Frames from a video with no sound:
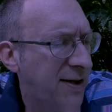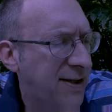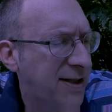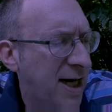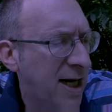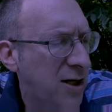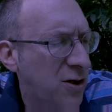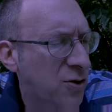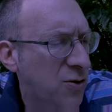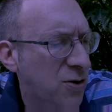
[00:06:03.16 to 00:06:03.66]
the
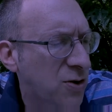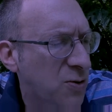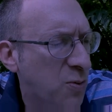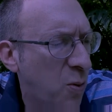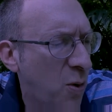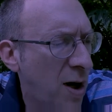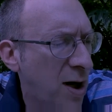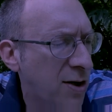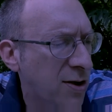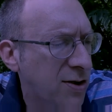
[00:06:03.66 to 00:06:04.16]
dangerous
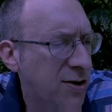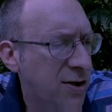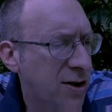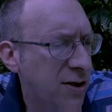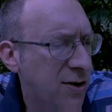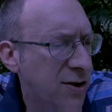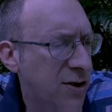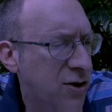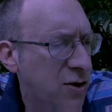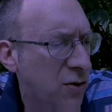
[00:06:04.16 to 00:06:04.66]
waters
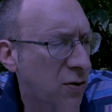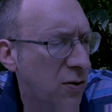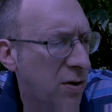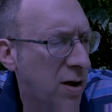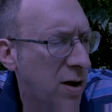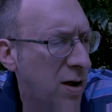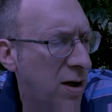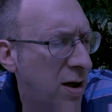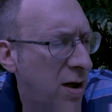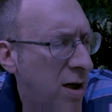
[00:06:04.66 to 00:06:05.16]
near the
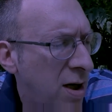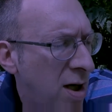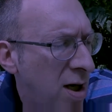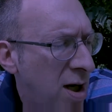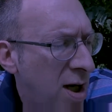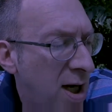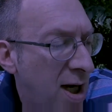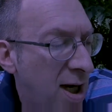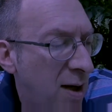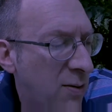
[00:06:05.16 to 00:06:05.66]
shore.
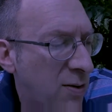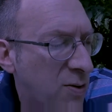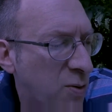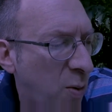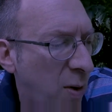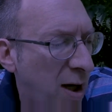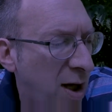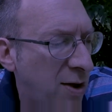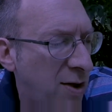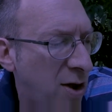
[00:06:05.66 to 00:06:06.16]
It was
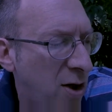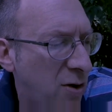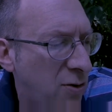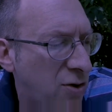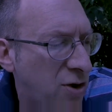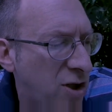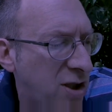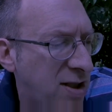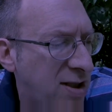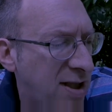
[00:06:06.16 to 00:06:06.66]
well known,
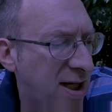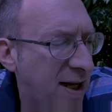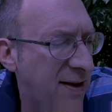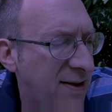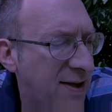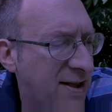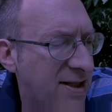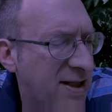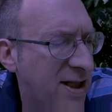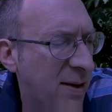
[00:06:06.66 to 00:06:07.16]
she said,
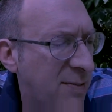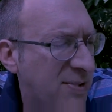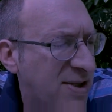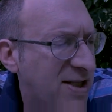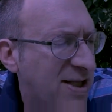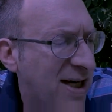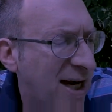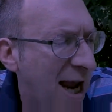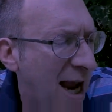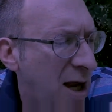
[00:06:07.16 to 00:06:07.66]
that some
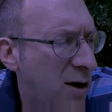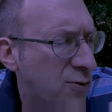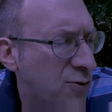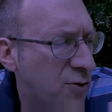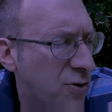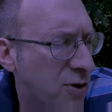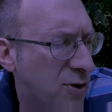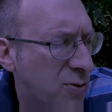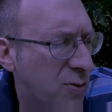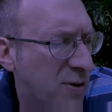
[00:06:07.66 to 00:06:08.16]

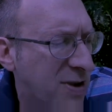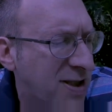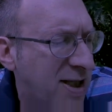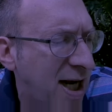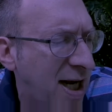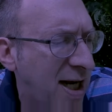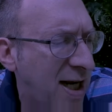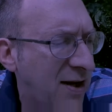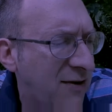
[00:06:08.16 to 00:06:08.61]
scoundrels would take